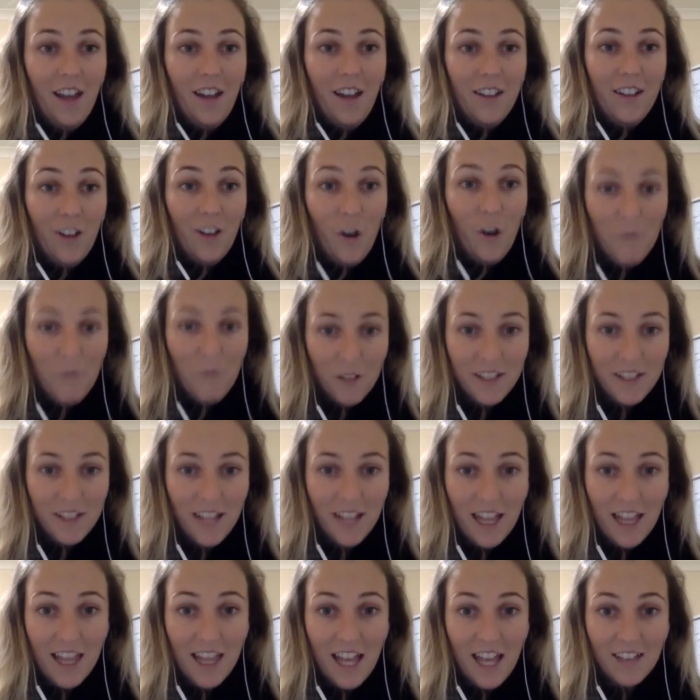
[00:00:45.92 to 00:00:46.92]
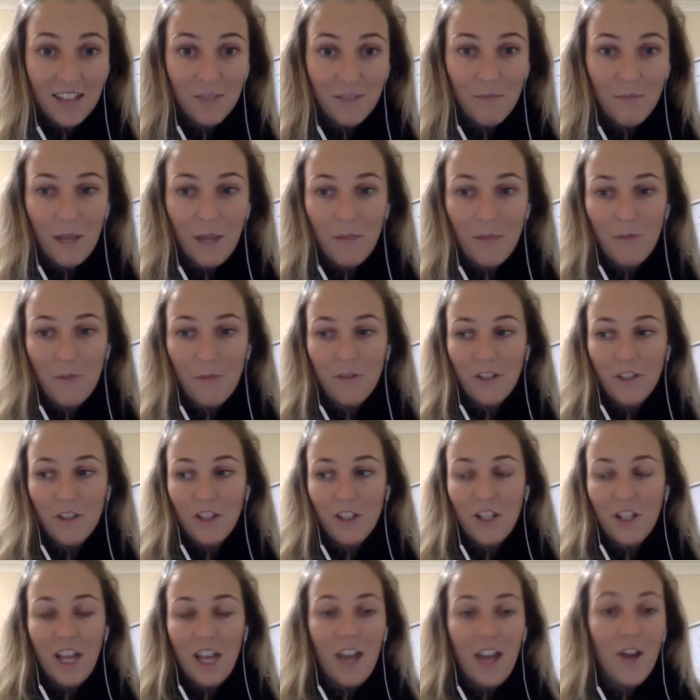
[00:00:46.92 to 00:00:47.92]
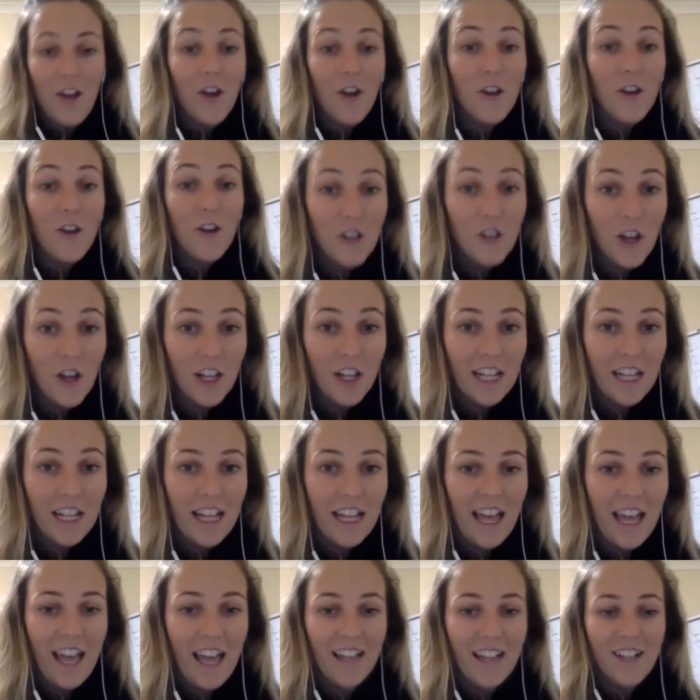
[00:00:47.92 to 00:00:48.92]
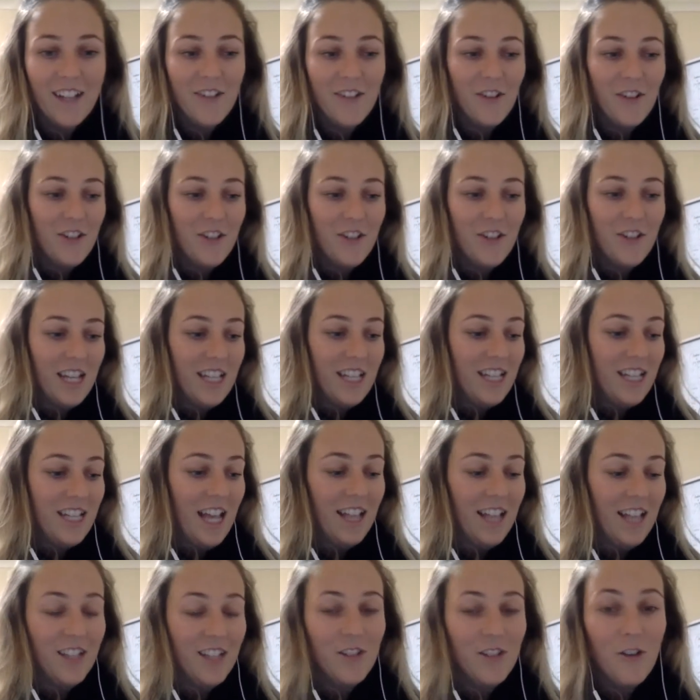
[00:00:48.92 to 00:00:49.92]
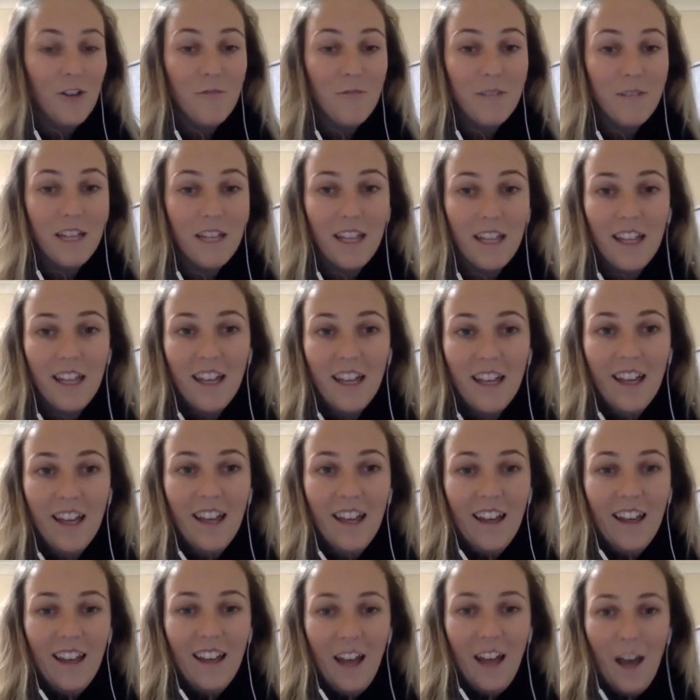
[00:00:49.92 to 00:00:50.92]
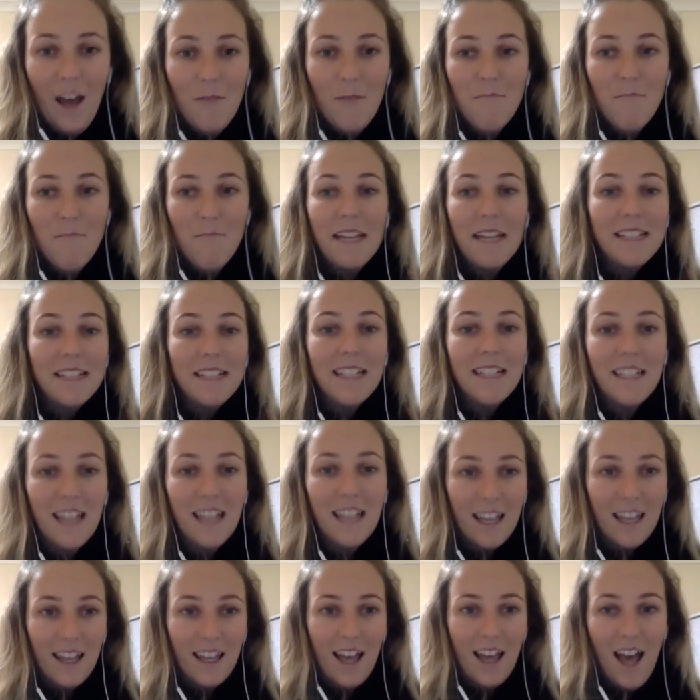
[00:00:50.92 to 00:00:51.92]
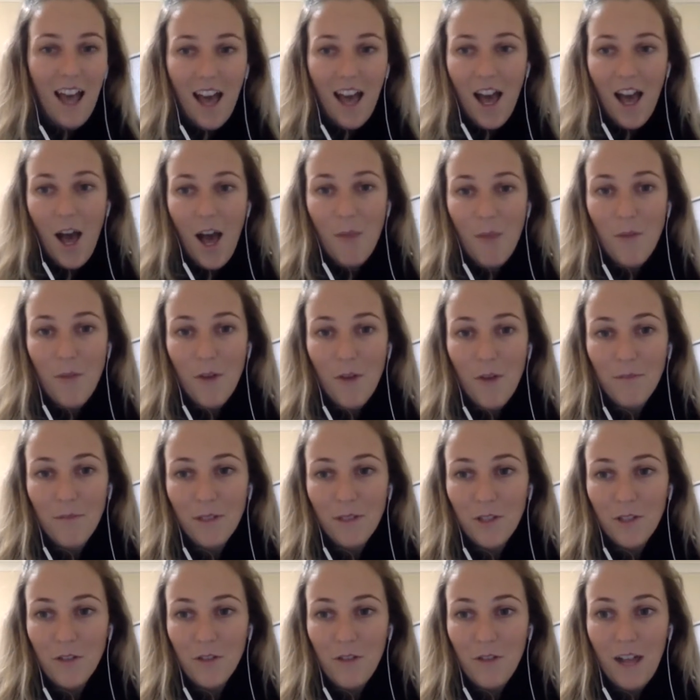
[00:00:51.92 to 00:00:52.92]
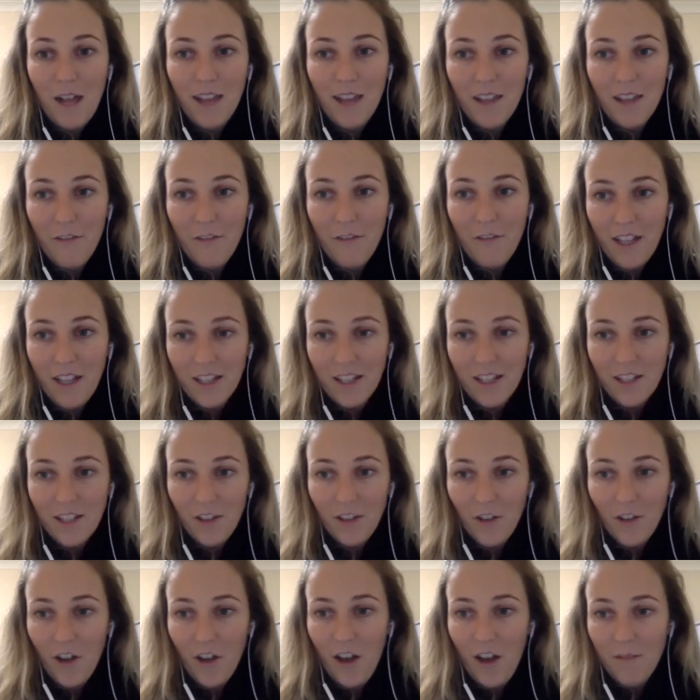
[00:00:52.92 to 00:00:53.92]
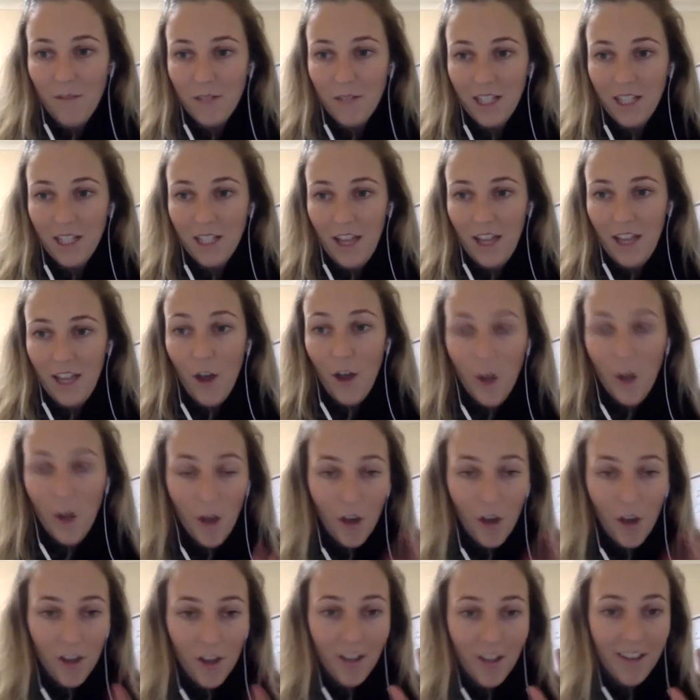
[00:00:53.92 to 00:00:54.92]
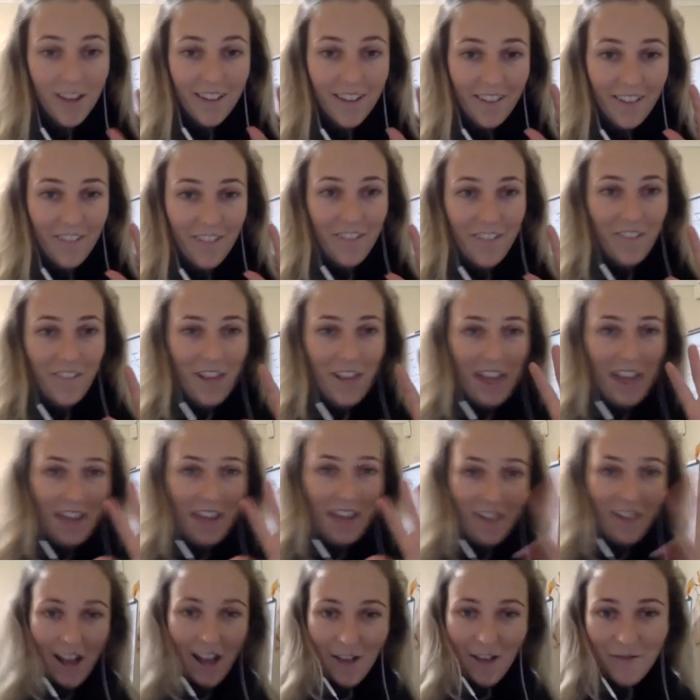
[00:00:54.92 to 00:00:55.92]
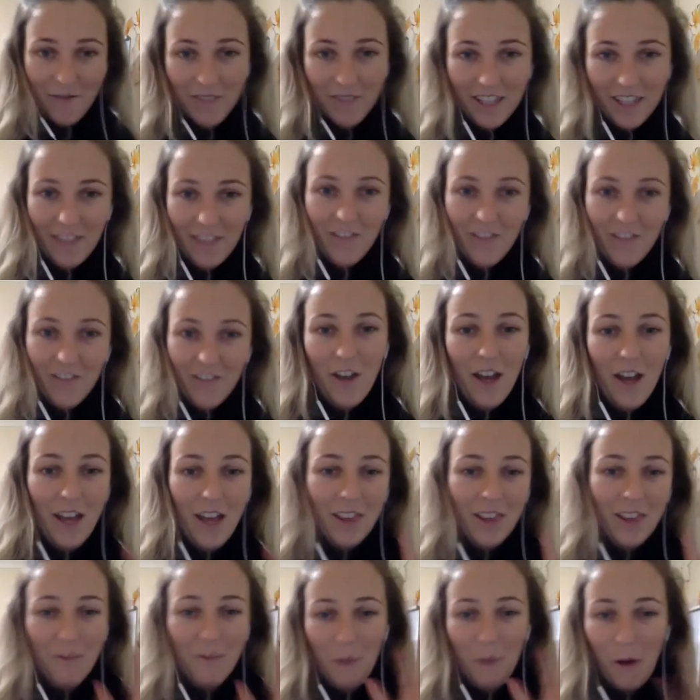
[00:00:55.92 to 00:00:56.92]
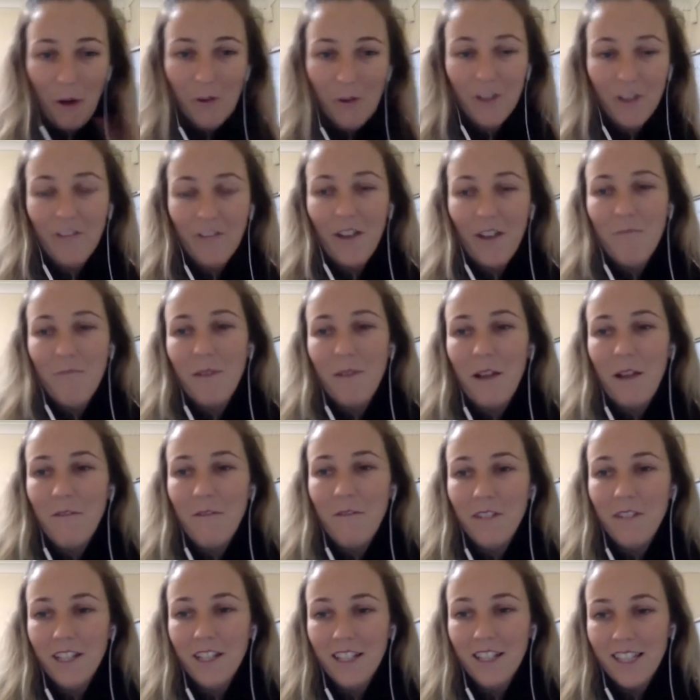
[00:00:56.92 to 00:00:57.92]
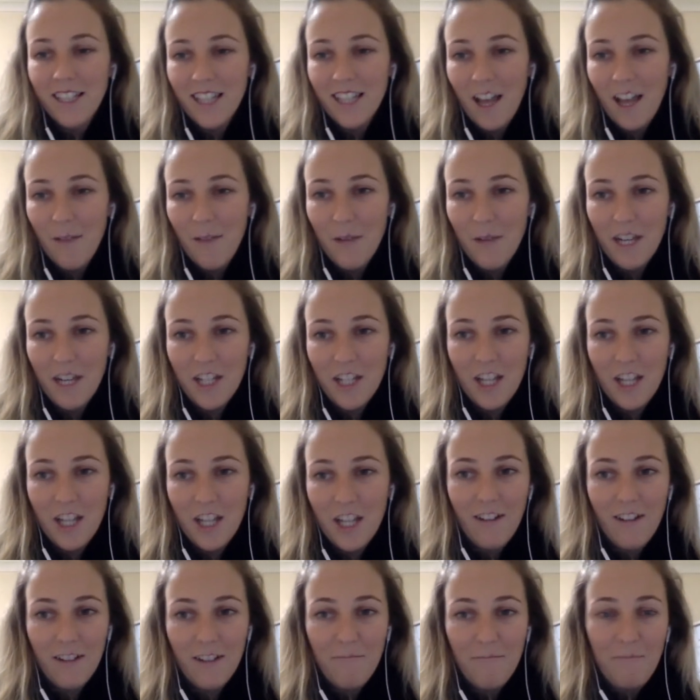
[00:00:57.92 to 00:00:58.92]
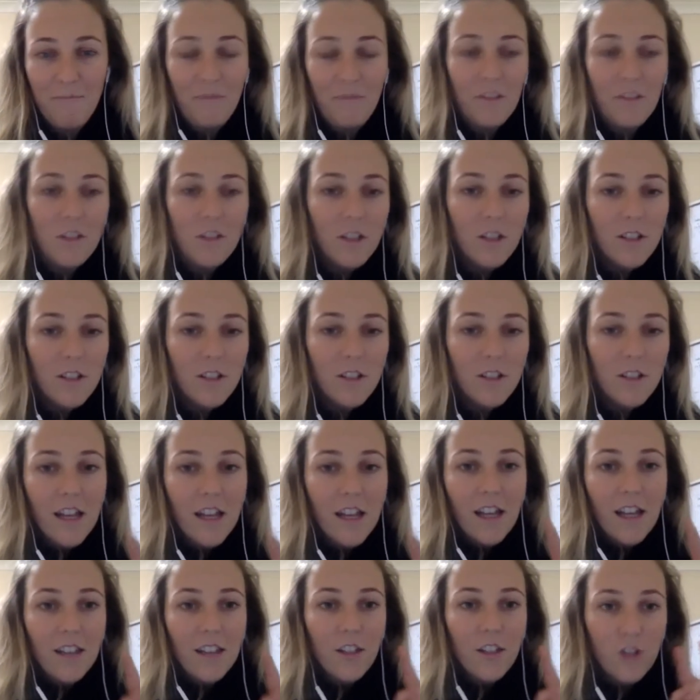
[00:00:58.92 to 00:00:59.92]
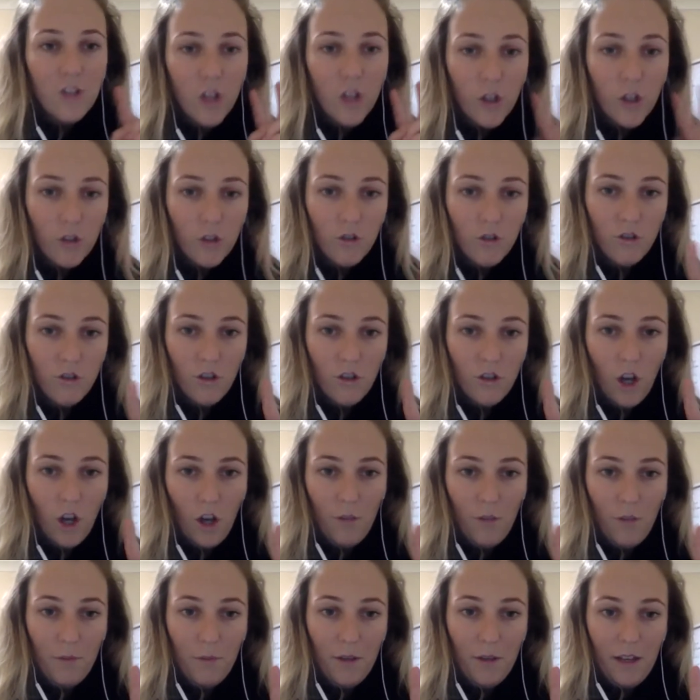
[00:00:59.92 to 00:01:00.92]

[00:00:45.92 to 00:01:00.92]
almost 10,000 people to share her journey. And I know she's had so many amazing aha moments throughout the event. So I'm going to let her um, give you the bulk of it, but I want to start by sharing just the two top